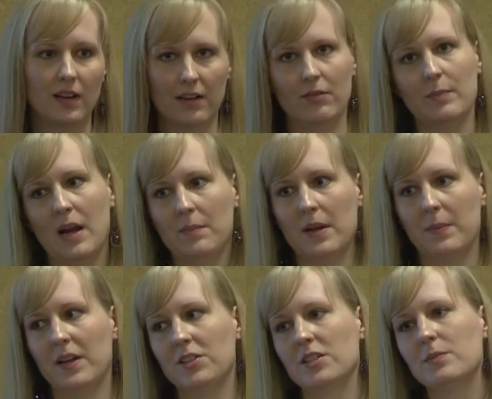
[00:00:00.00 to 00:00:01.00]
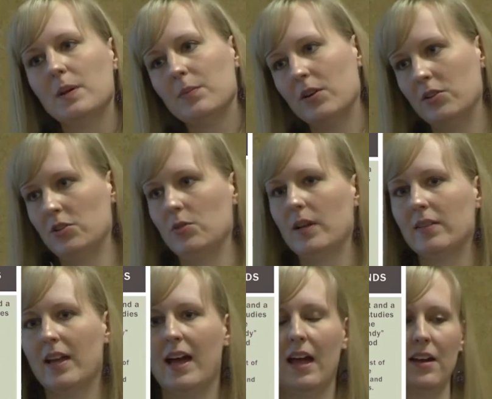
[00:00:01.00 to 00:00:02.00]
I remind my patients, people are doing
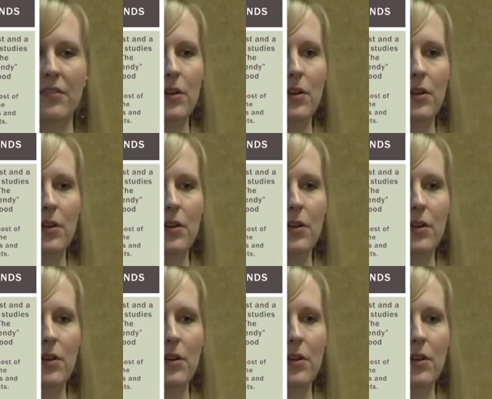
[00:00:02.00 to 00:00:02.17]
that out